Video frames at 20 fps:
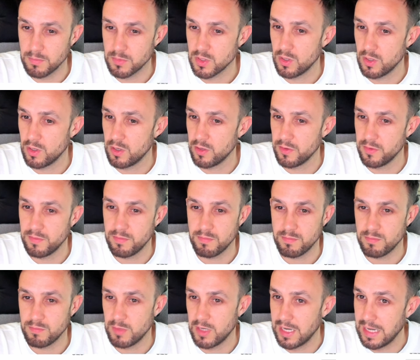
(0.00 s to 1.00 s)
on,
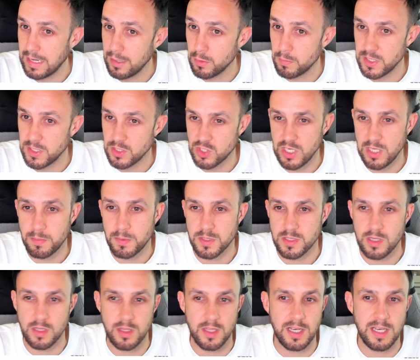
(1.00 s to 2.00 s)
a little bit cheaper.
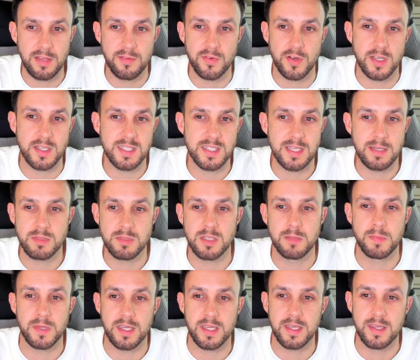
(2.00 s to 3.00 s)
So the Levi seems to
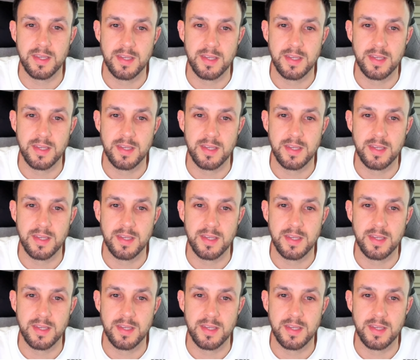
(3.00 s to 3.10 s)
be